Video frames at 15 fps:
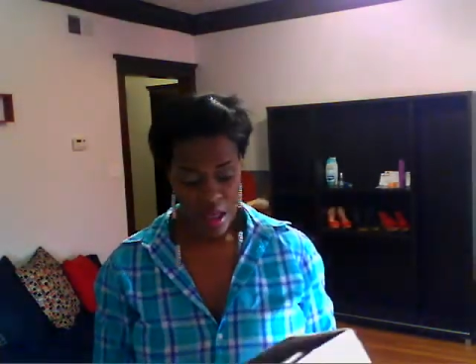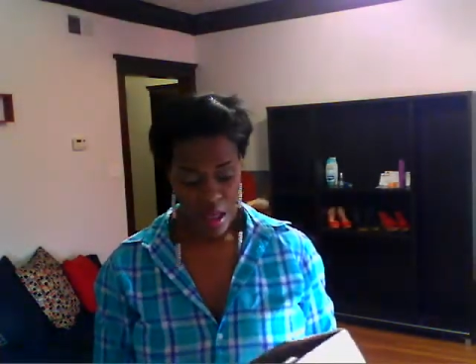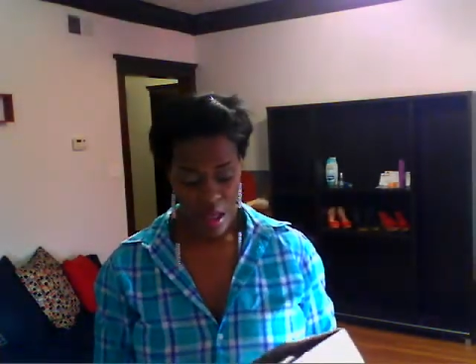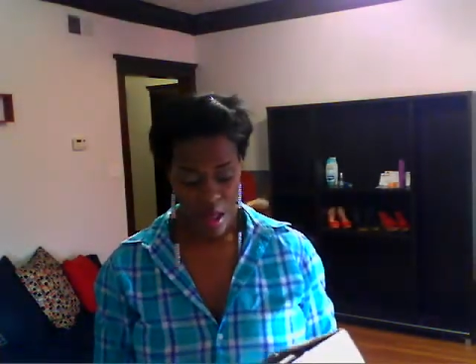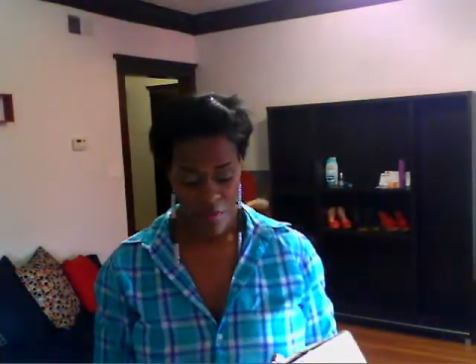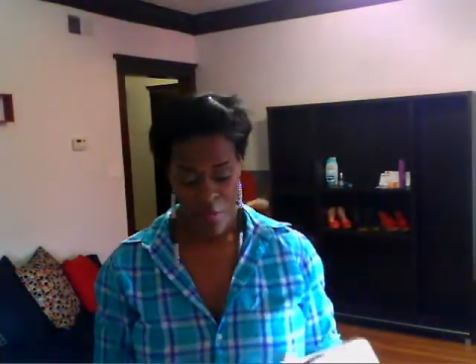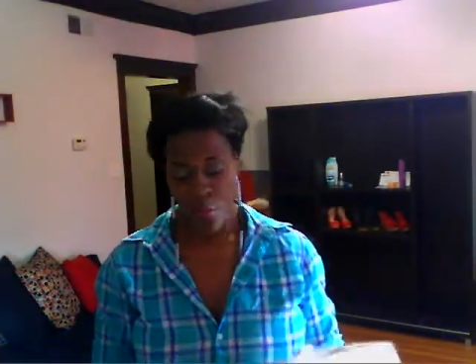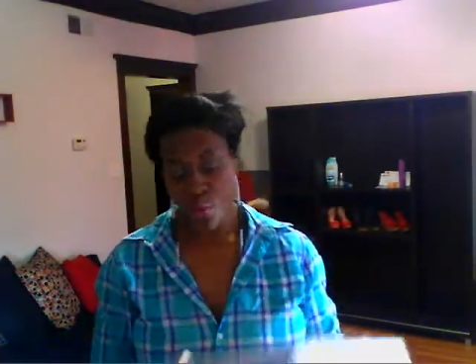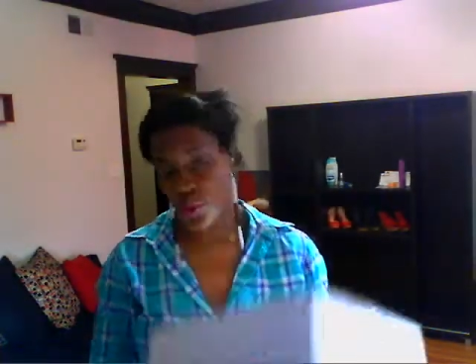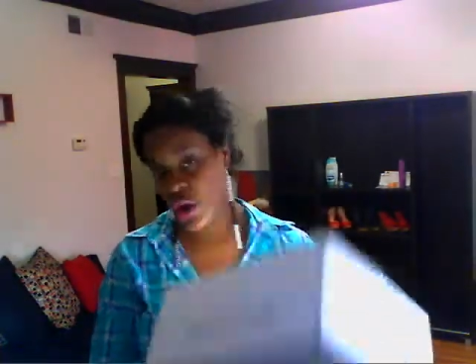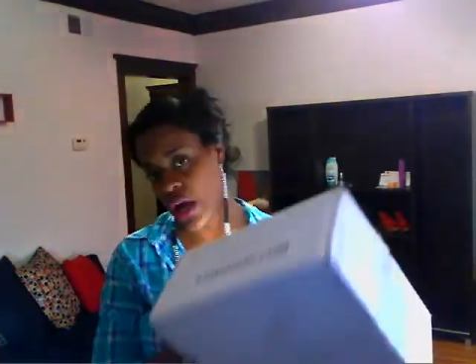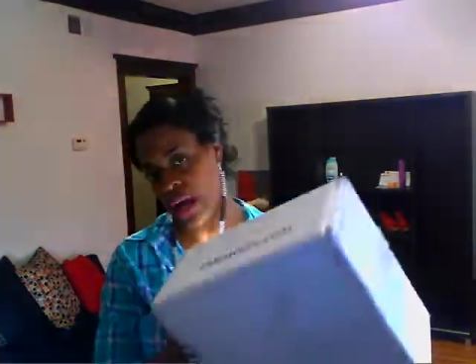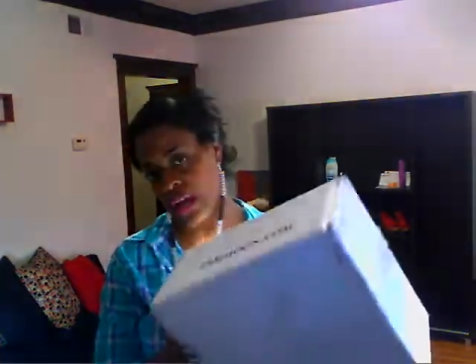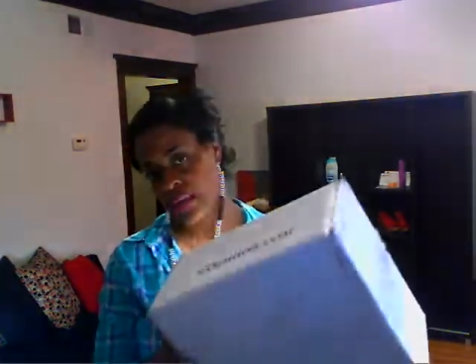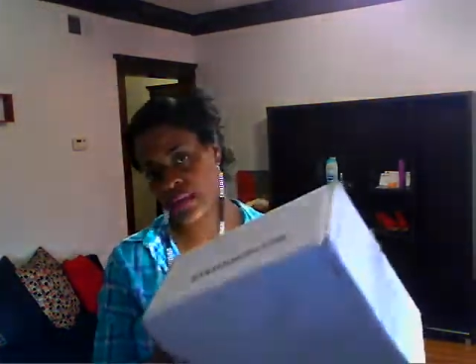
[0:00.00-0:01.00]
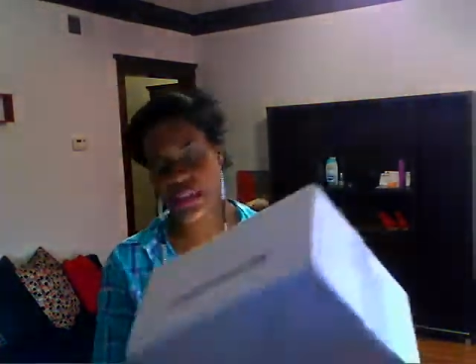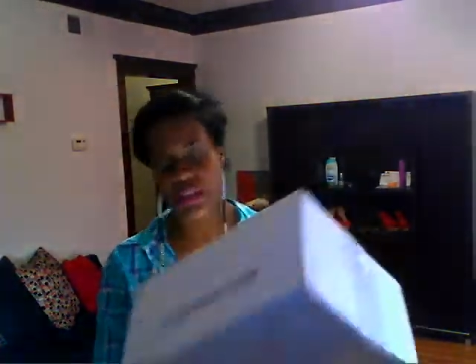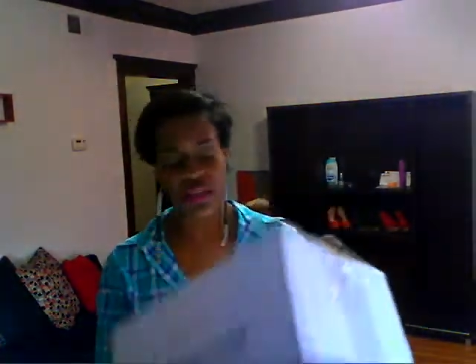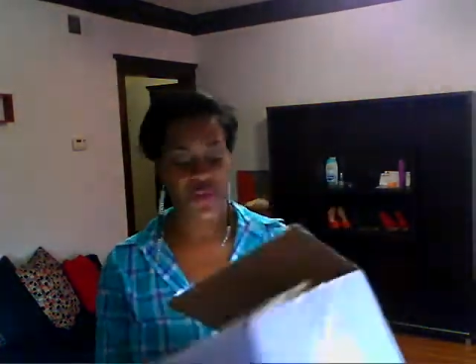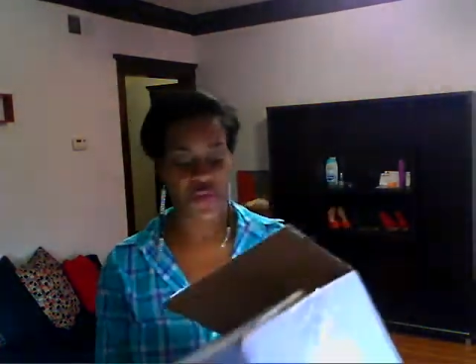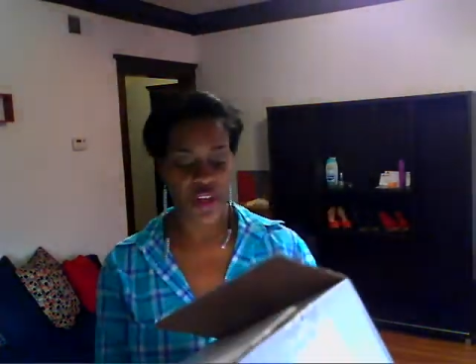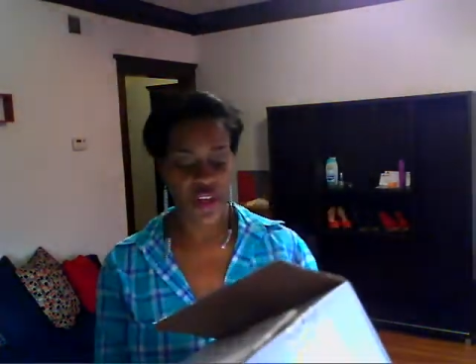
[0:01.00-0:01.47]
a few more items could
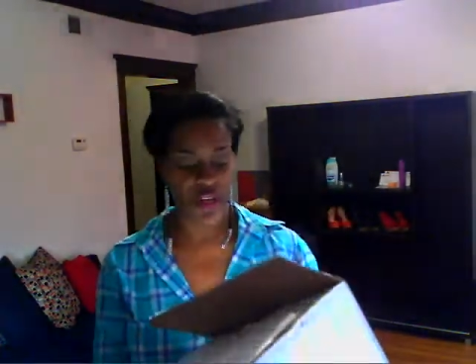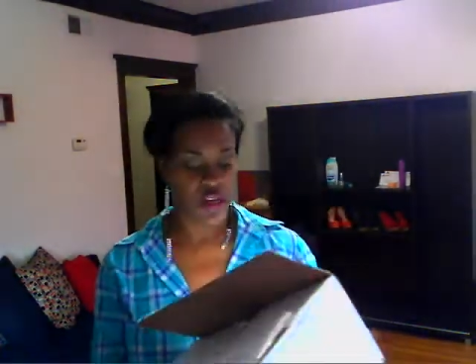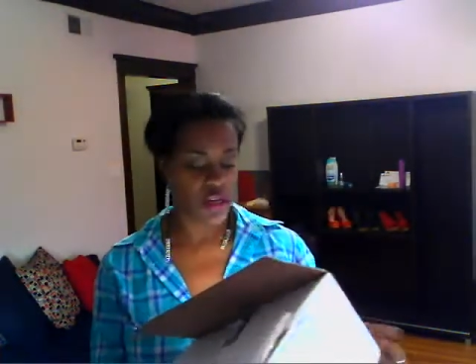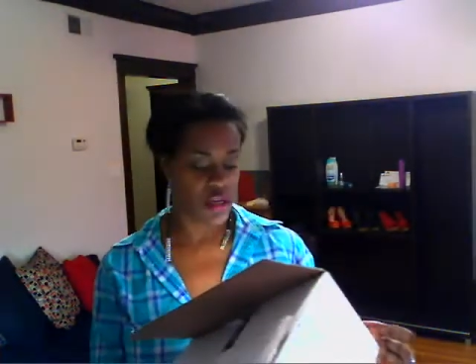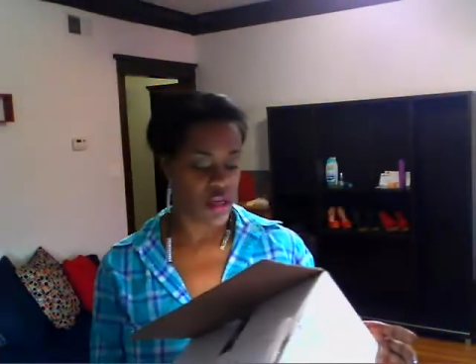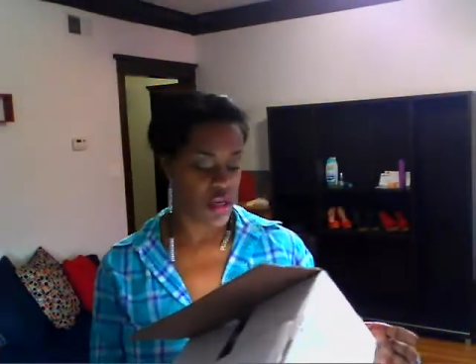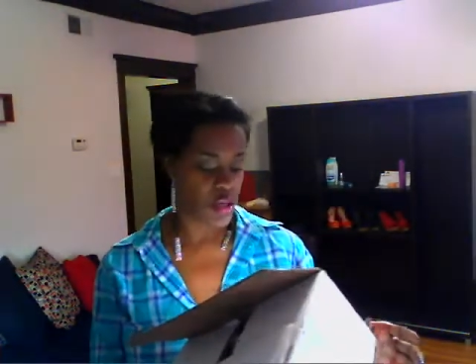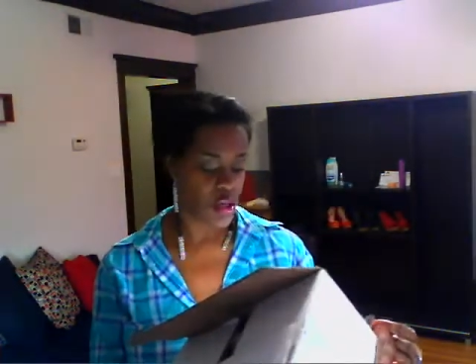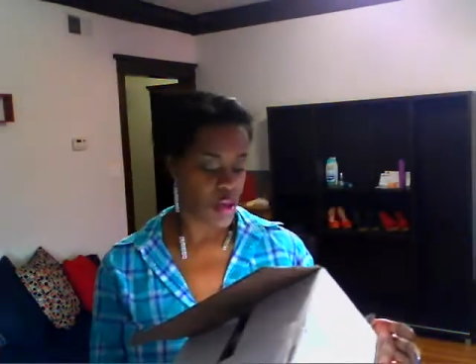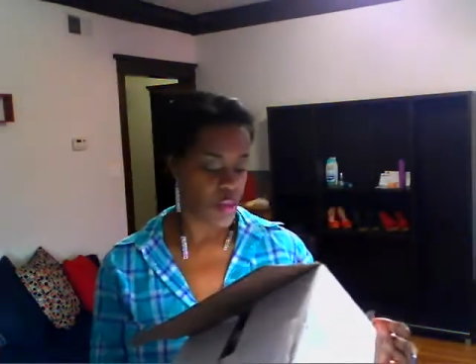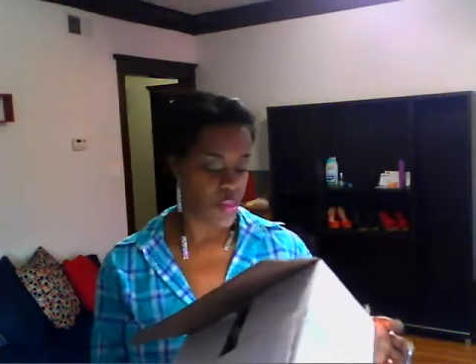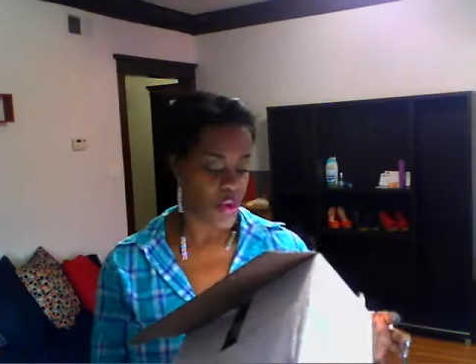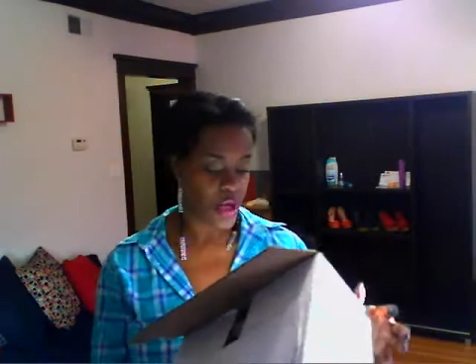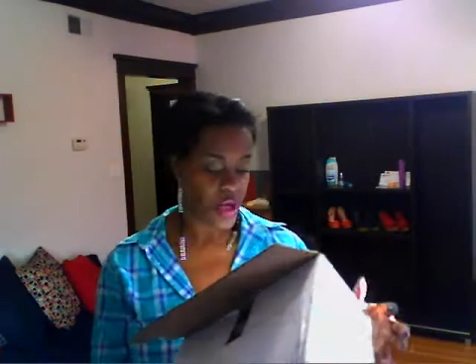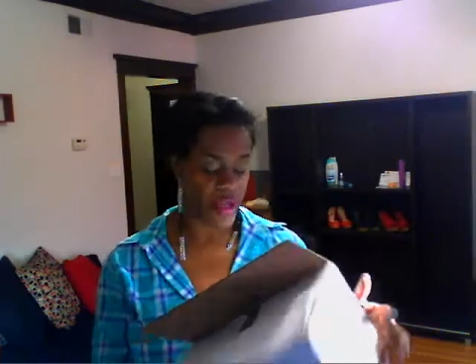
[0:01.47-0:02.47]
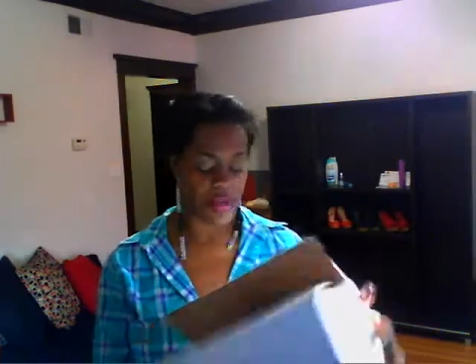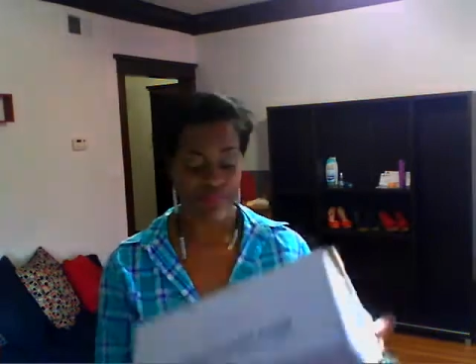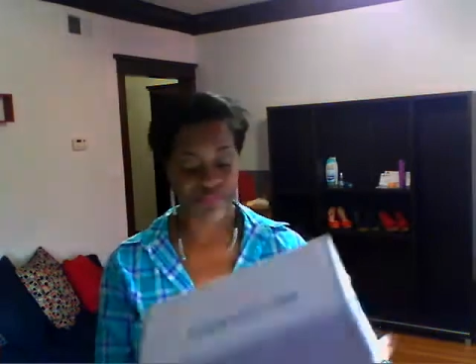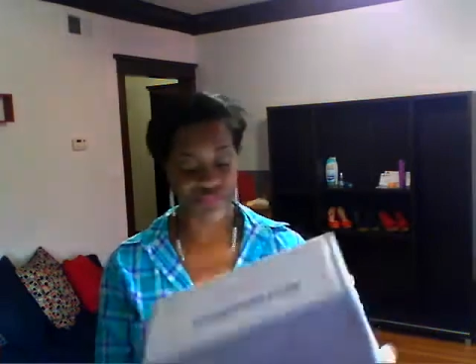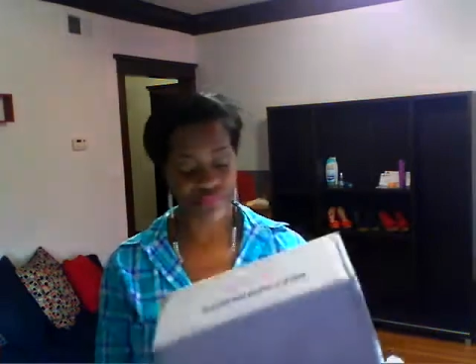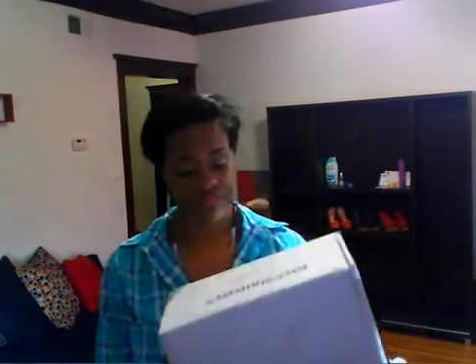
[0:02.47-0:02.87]
have fitted in here, but